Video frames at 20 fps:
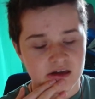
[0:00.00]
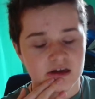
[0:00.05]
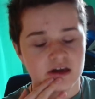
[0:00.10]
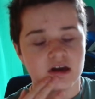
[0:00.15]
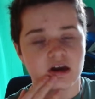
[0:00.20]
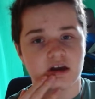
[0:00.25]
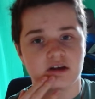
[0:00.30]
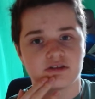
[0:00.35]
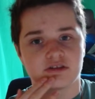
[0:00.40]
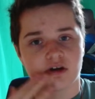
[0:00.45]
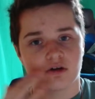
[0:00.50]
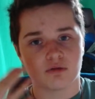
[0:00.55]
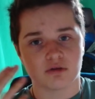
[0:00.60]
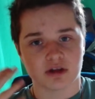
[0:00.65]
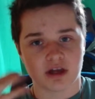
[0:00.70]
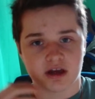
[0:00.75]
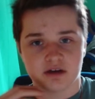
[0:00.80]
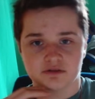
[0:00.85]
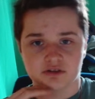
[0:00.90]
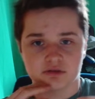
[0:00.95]
and you don't want
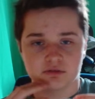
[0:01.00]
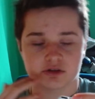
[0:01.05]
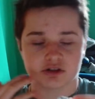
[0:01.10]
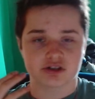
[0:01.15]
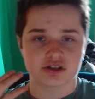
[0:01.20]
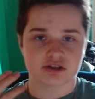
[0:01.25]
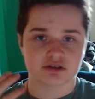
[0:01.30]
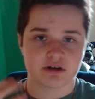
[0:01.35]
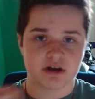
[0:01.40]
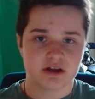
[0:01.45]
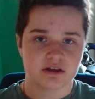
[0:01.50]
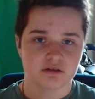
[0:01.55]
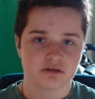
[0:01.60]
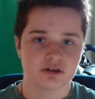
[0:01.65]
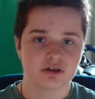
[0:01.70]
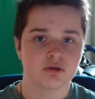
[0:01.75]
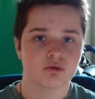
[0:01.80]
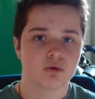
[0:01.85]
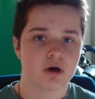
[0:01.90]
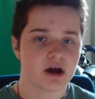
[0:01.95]
to have too much strain on
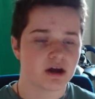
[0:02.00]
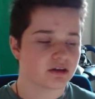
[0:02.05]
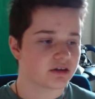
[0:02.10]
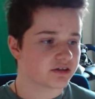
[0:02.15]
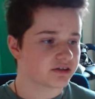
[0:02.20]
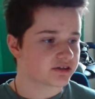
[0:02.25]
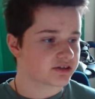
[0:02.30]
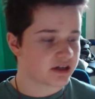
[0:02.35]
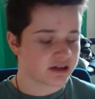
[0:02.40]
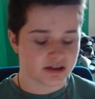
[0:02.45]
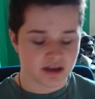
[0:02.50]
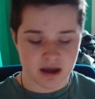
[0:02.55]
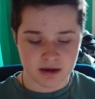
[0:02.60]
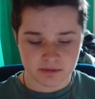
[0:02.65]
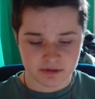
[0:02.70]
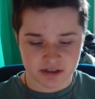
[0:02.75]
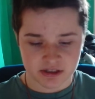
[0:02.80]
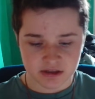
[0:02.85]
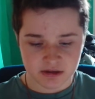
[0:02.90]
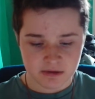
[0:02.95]
your wireless adapter.